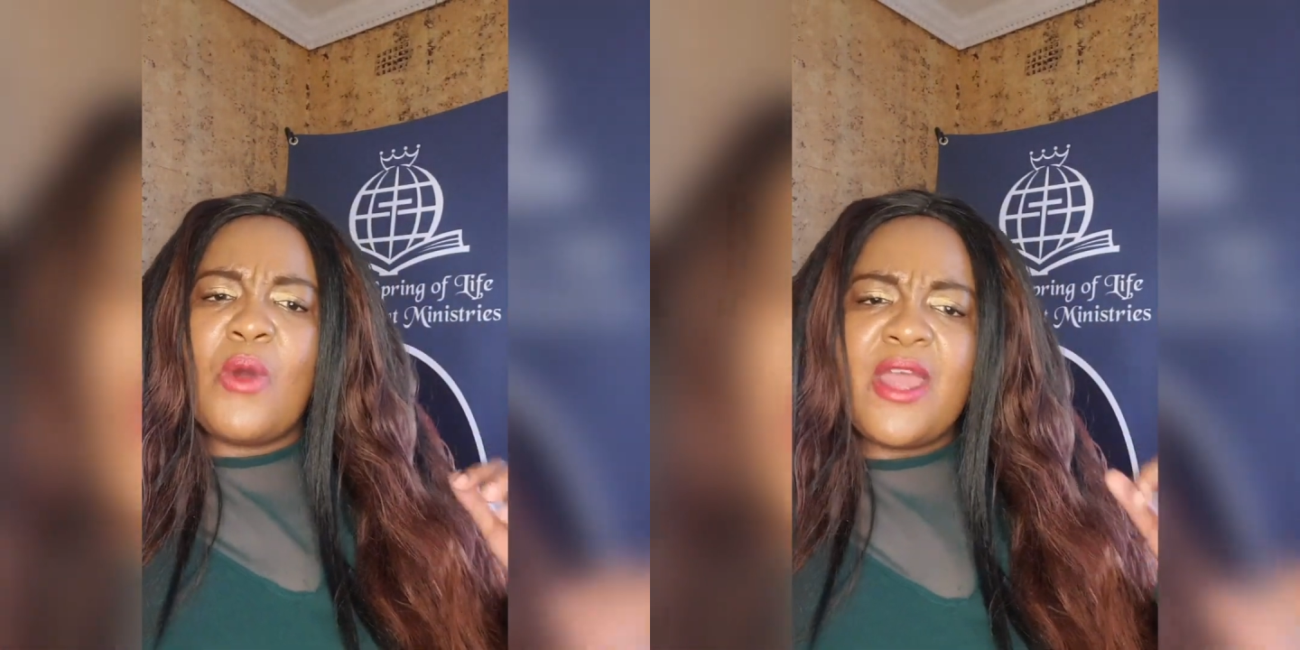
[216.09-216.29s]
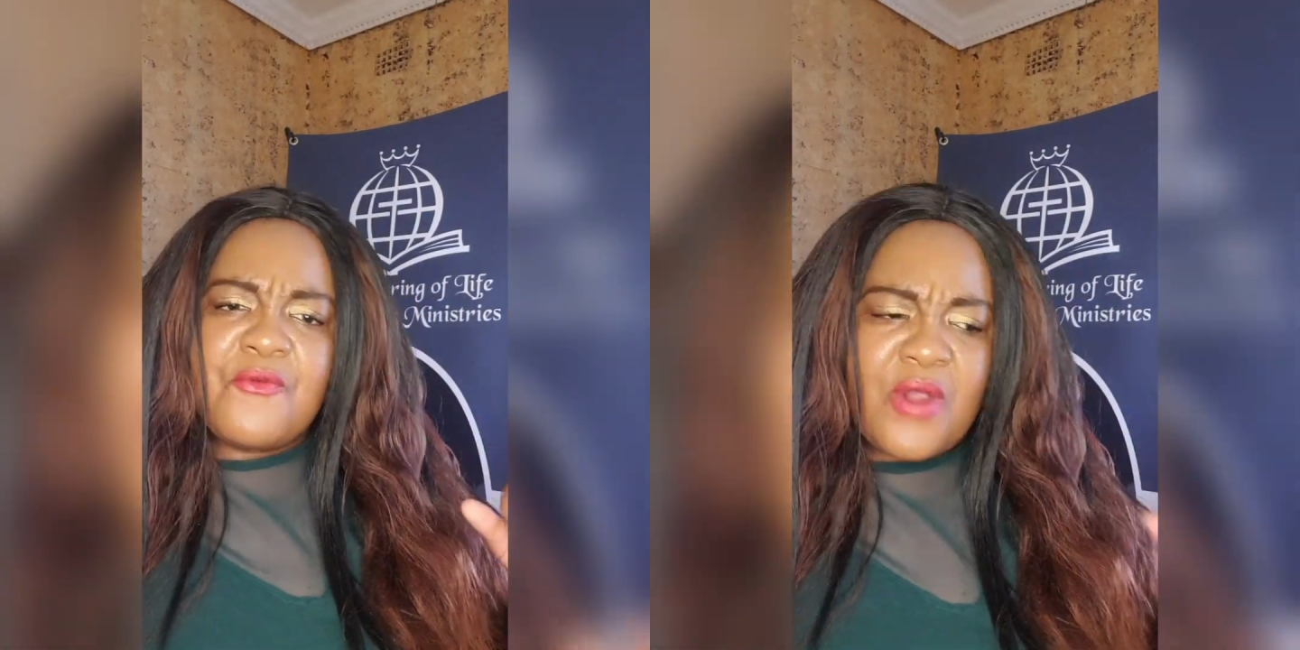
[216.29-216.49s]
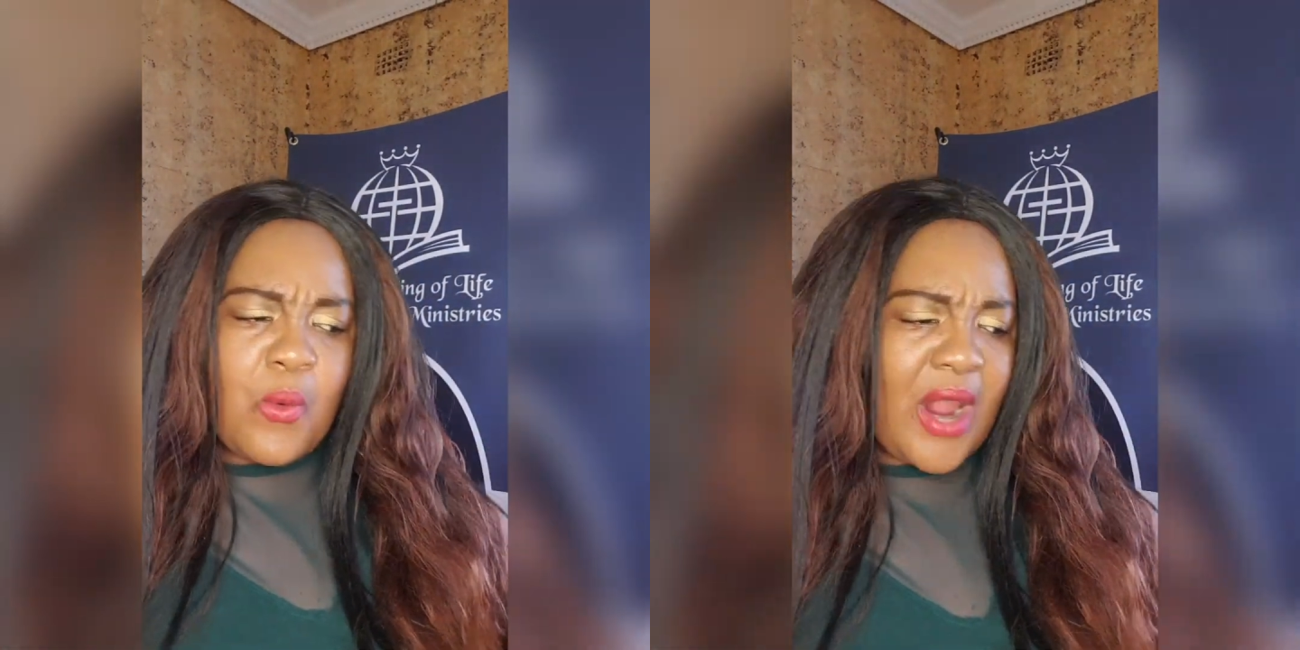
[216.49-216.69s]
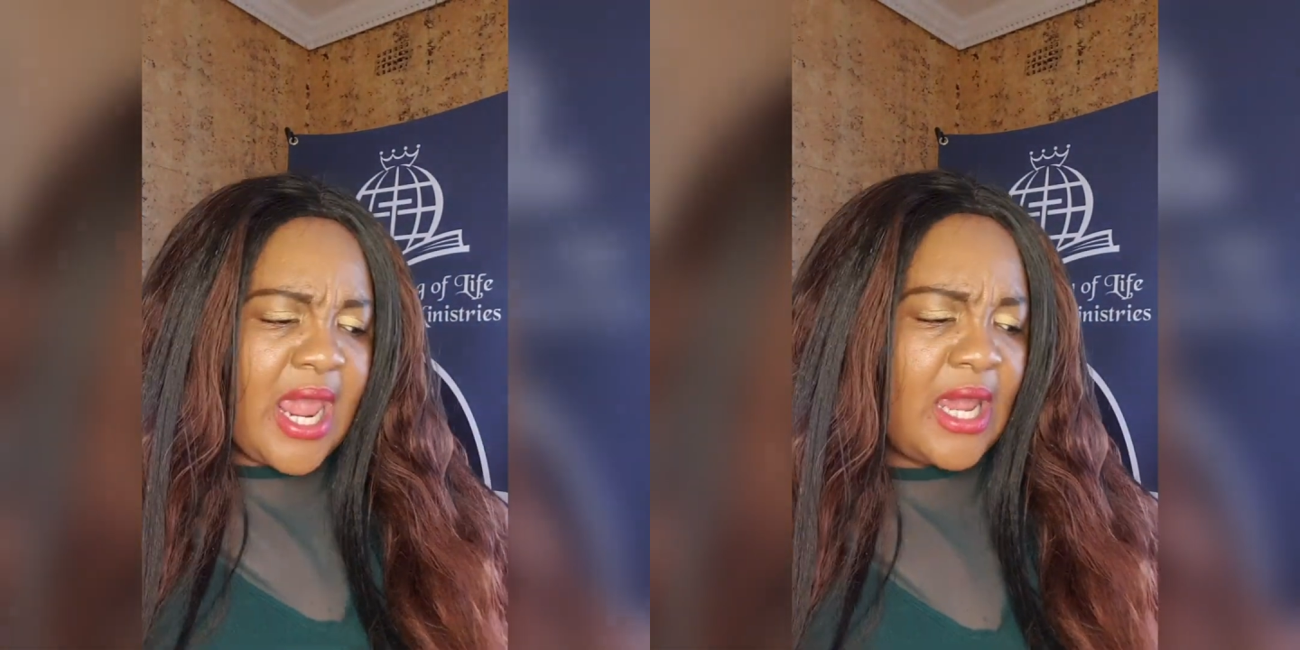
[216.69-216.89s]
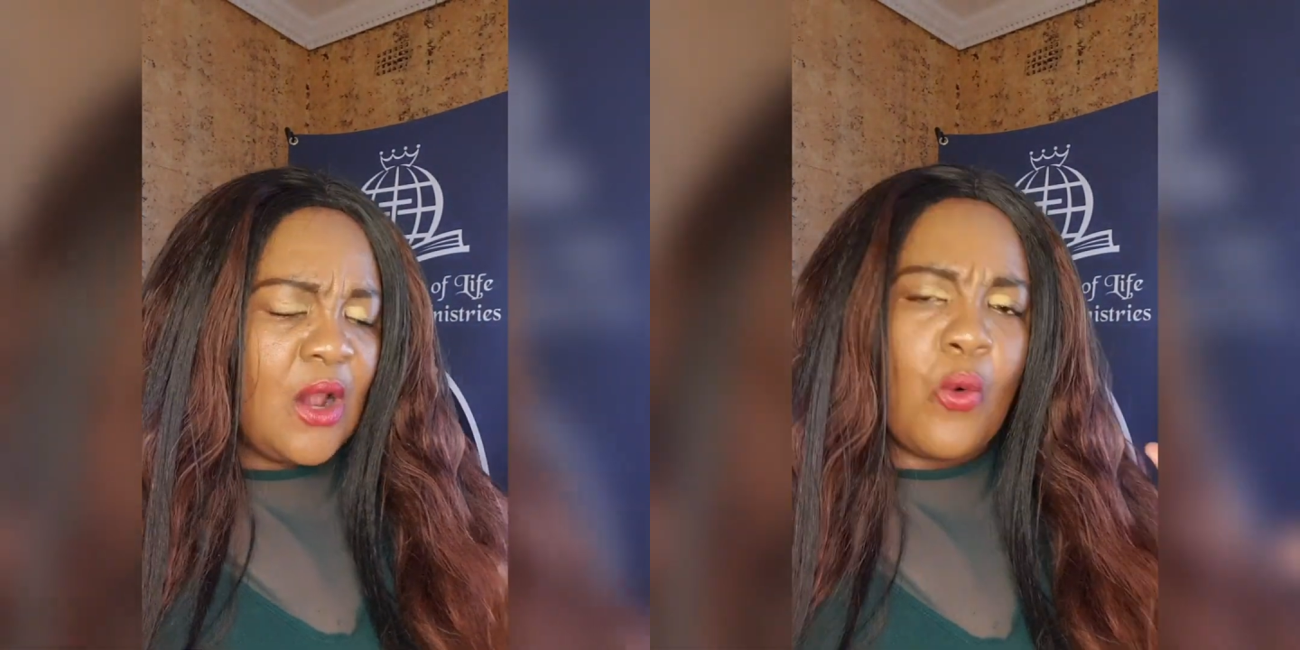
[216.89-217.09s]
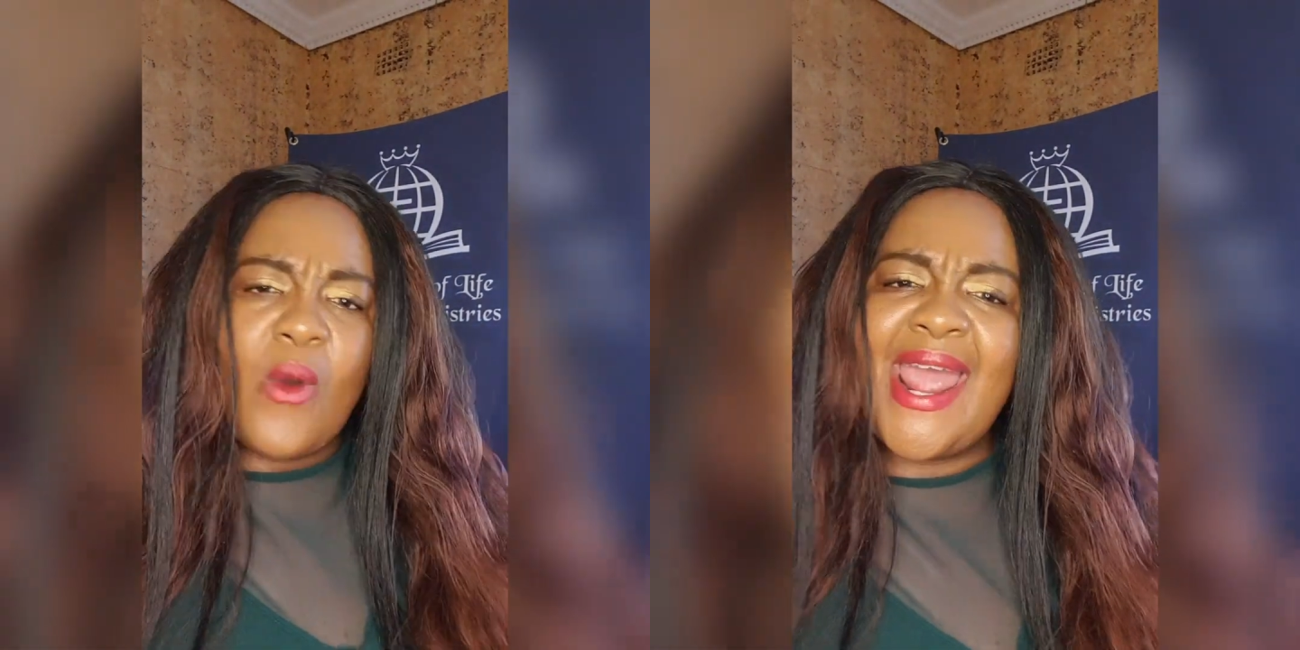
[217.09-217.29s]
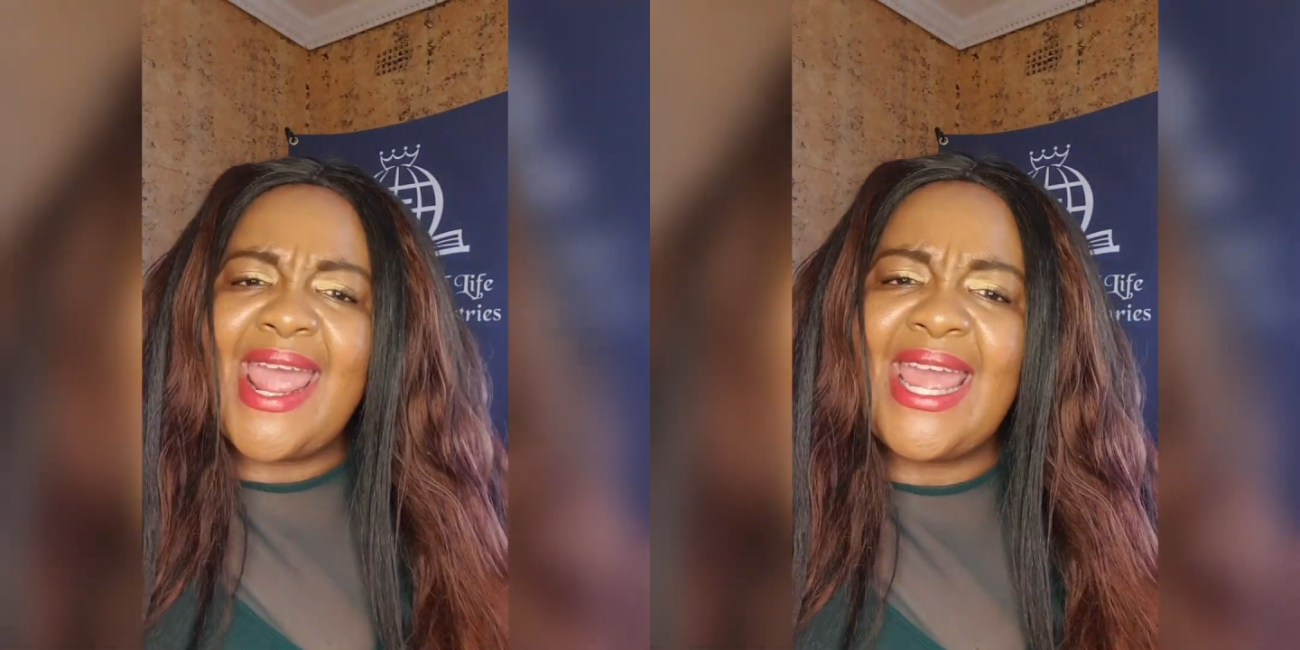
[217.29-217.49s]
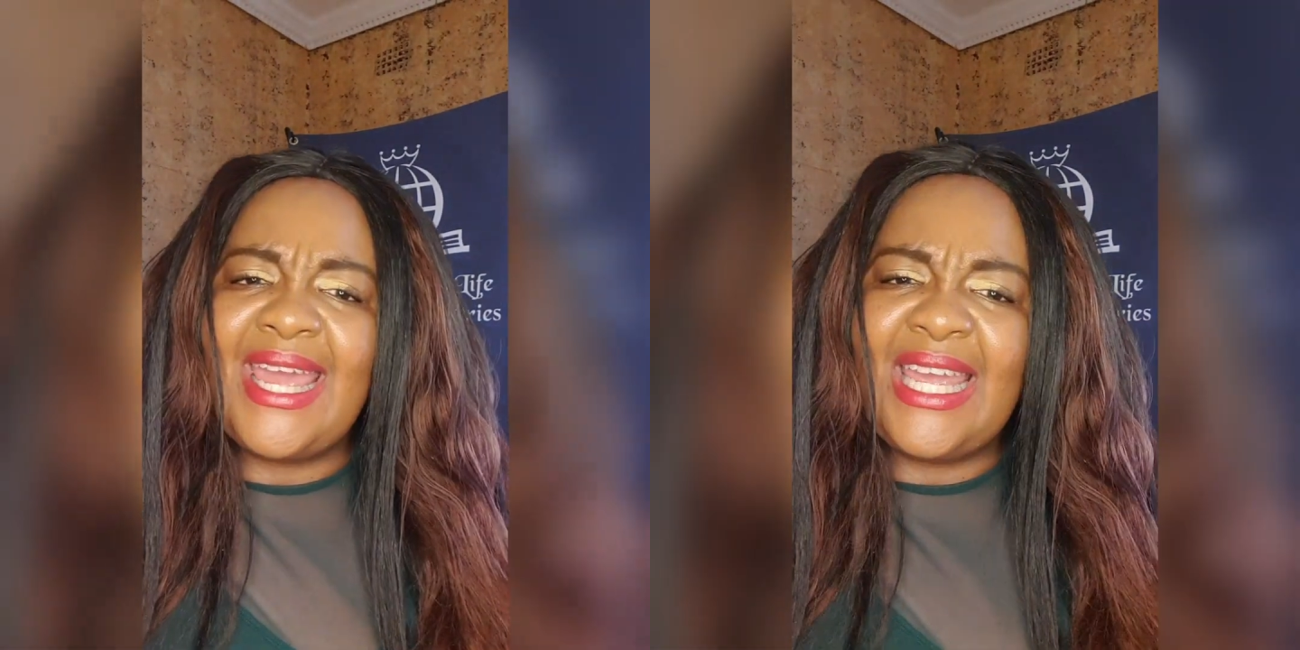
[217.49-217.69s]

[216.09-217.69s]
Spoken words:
everywhere where